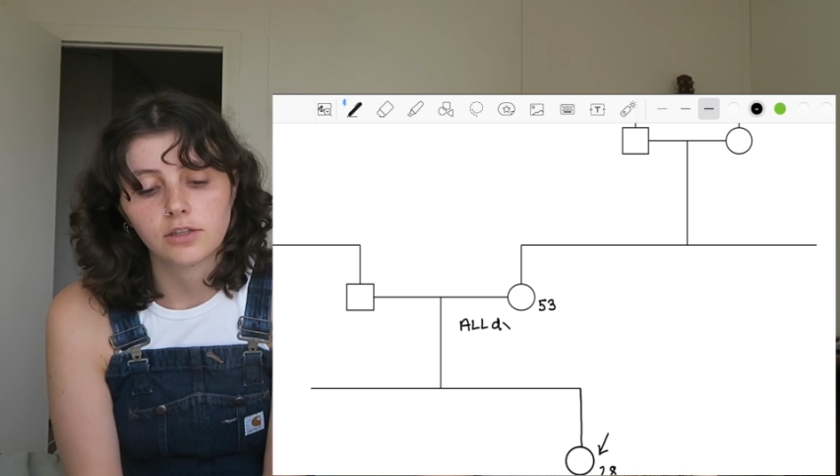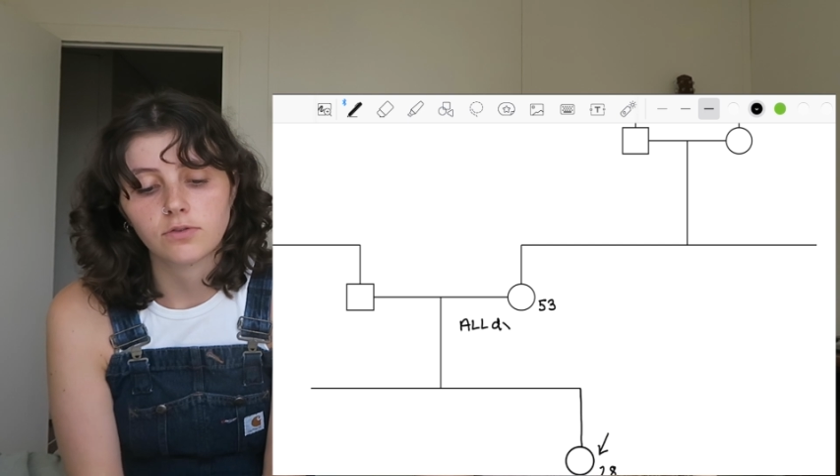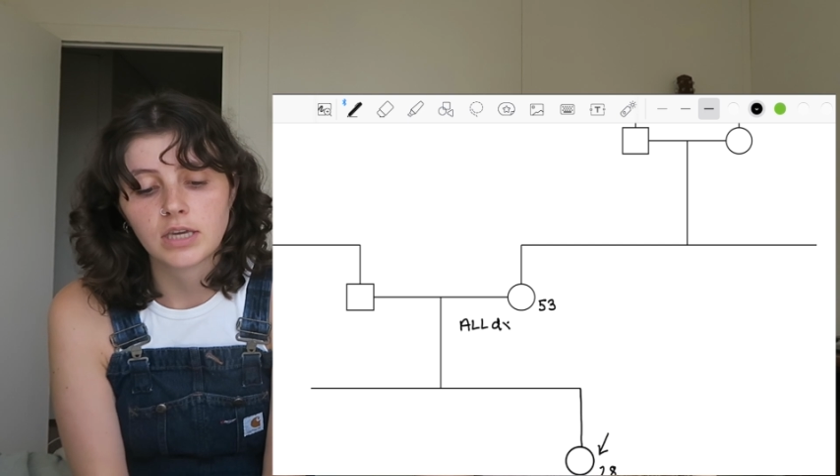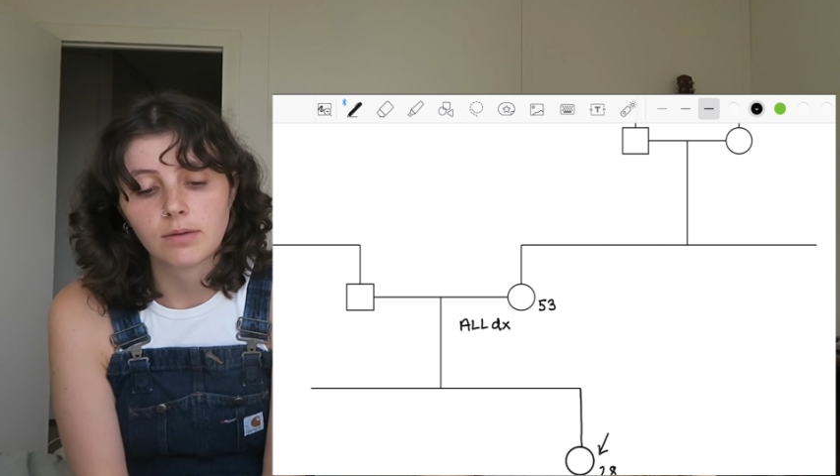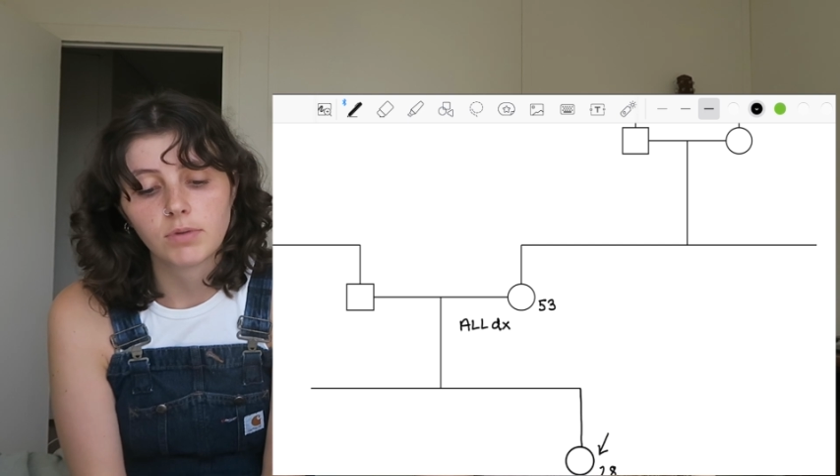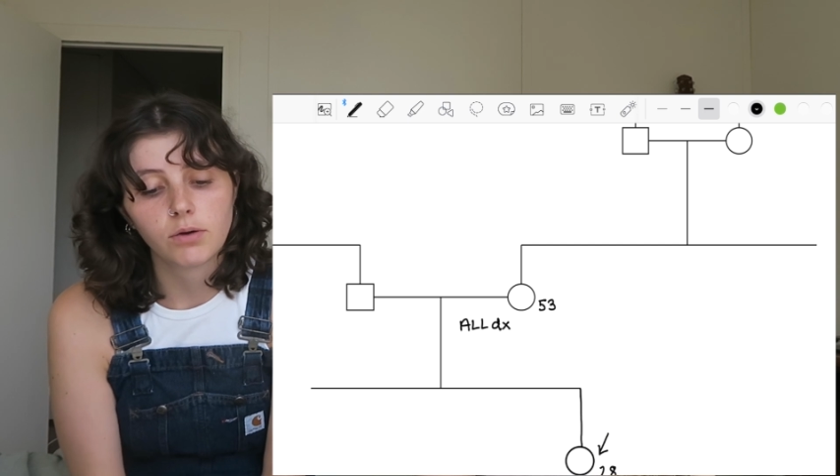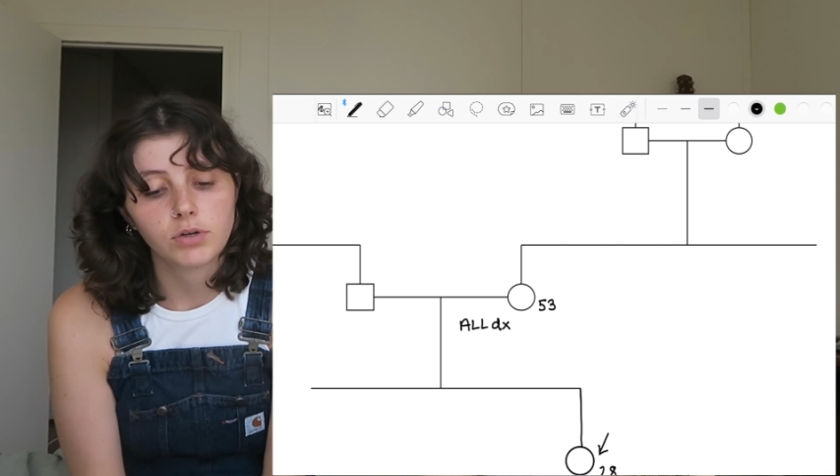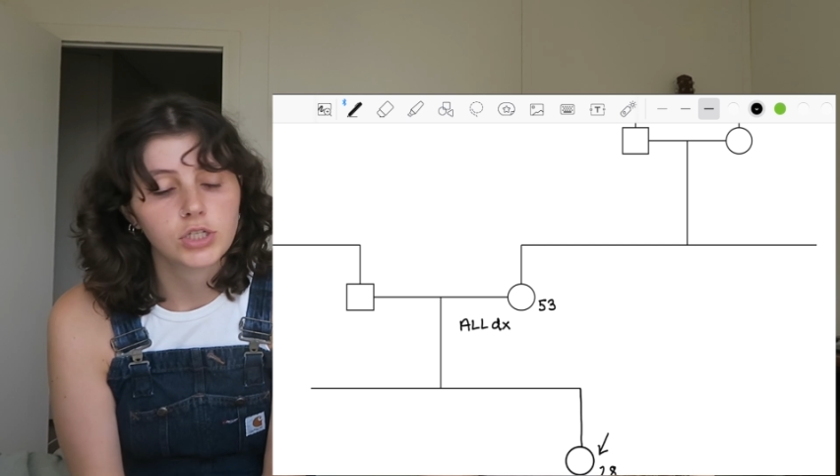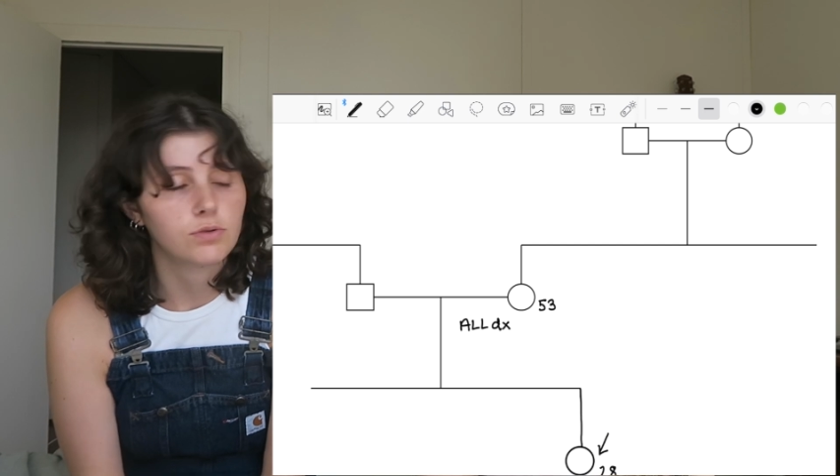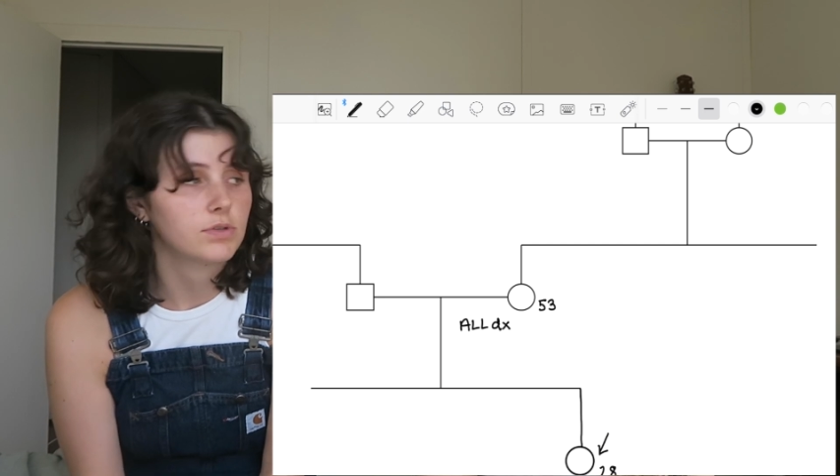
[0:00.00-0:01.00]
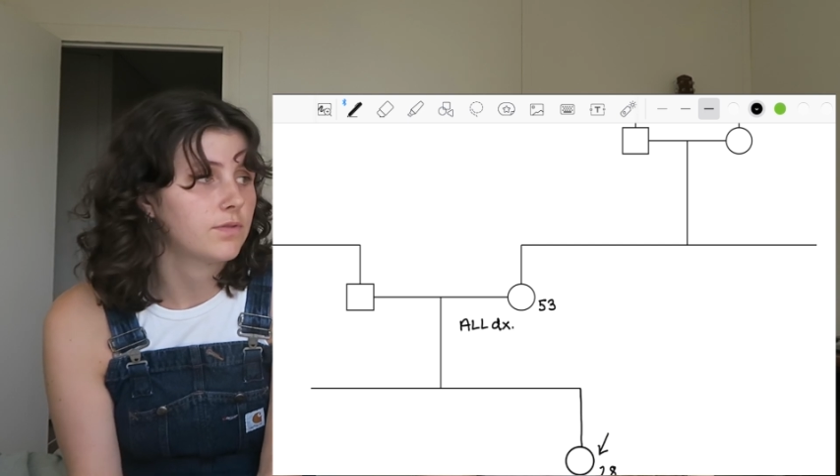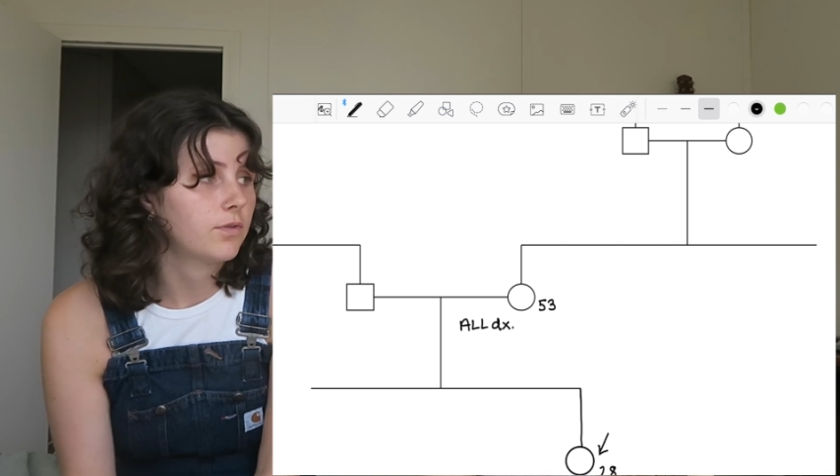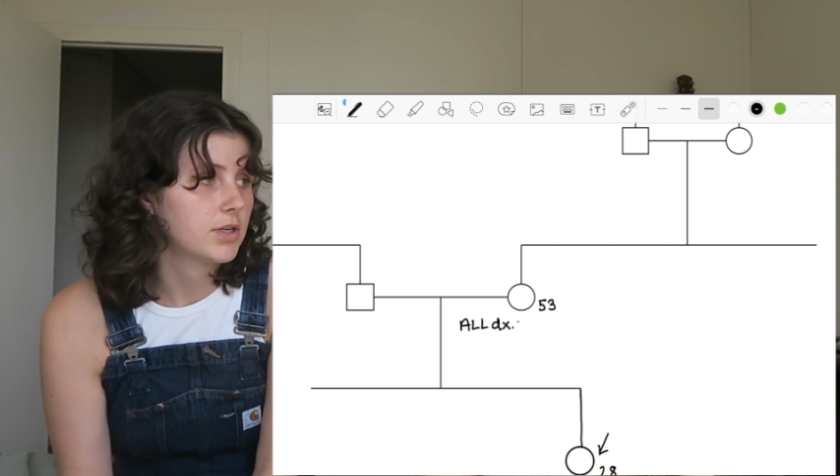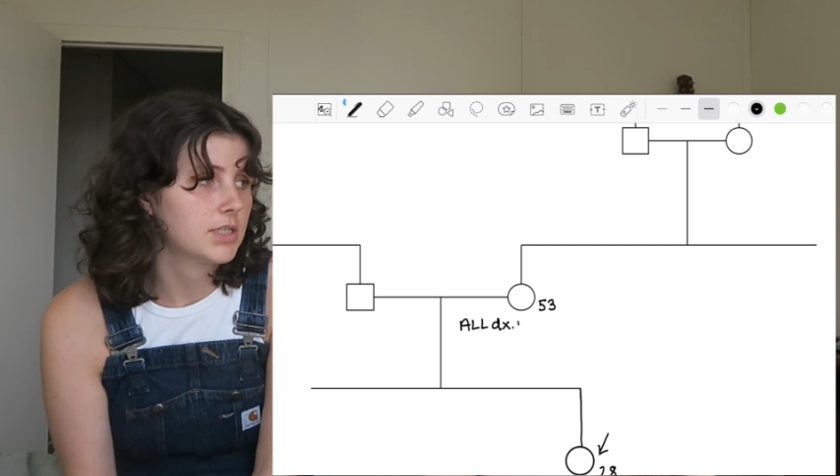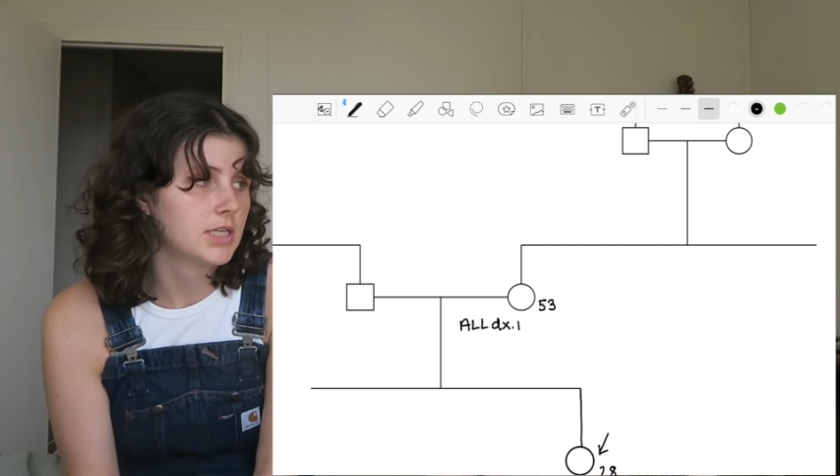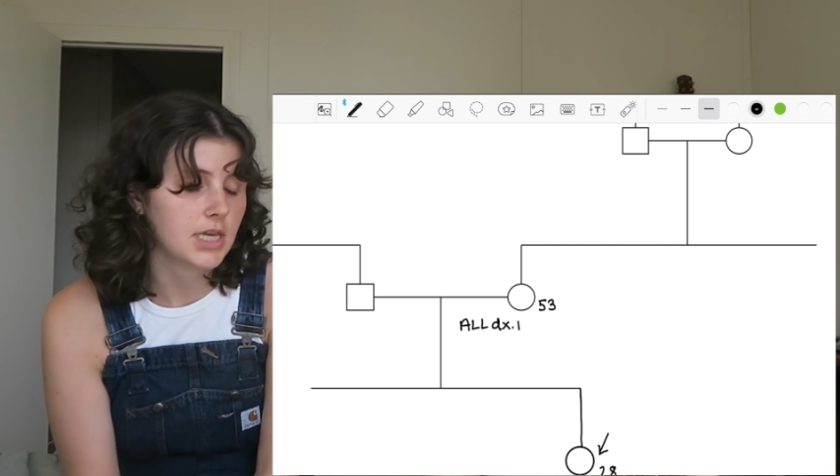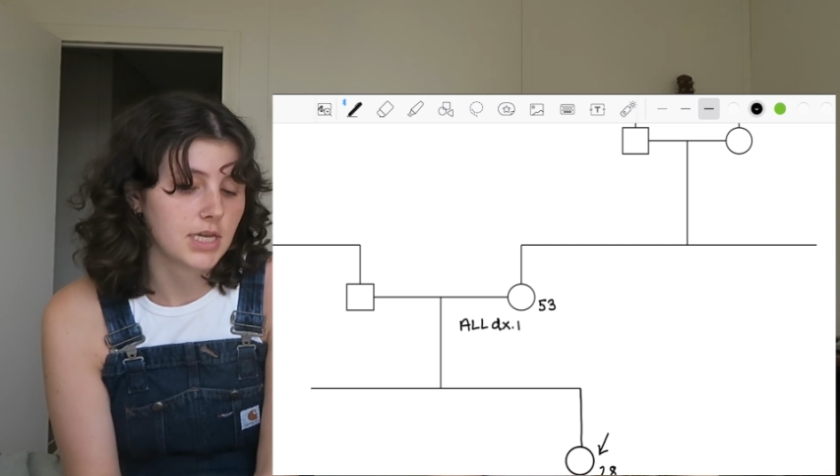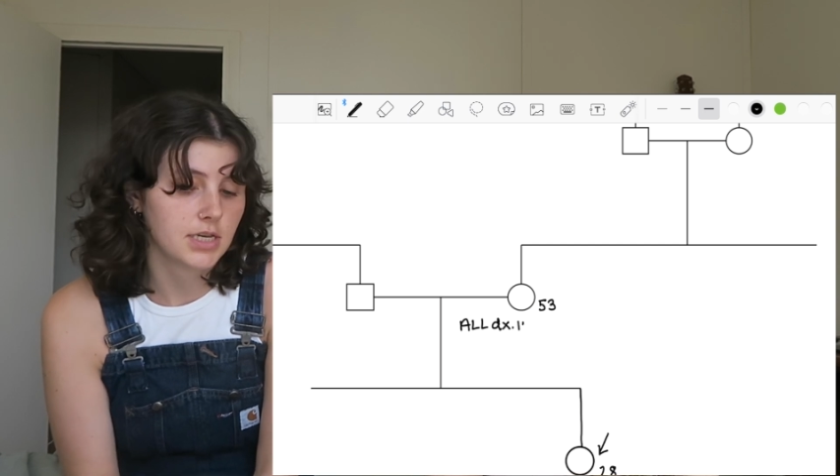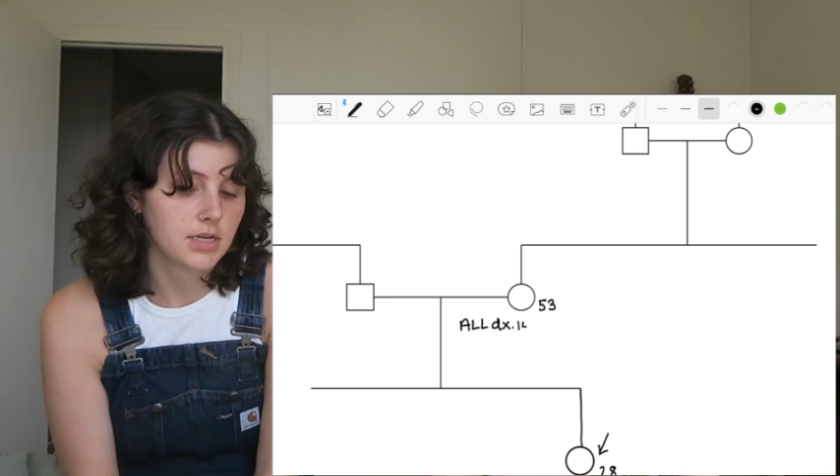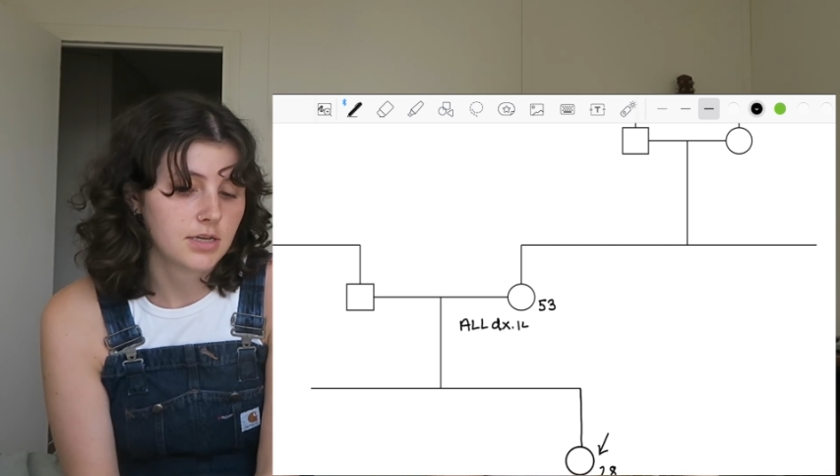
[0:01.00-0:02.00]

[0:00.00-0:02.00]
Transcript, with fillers: leukemia when she was 14.